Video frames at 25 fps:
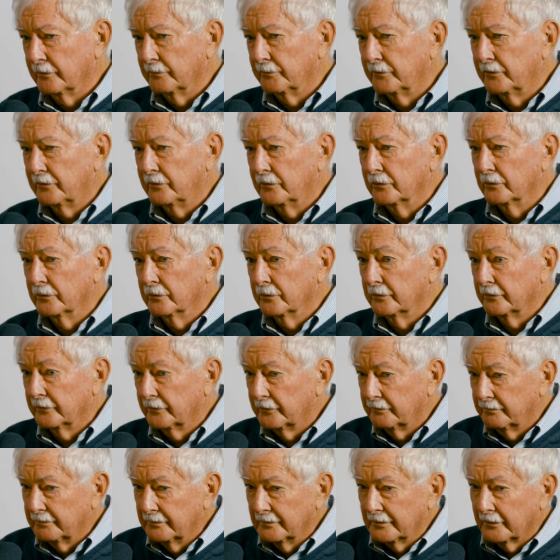
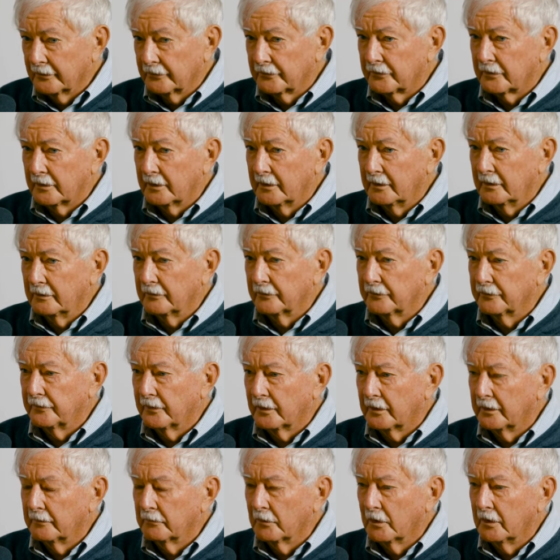obscures Australia's
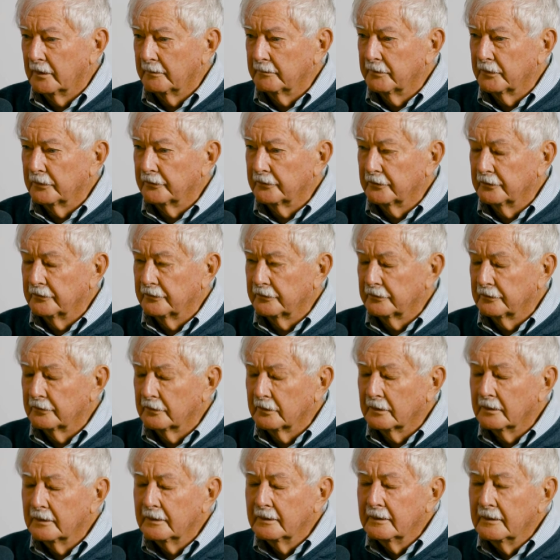fine wine position.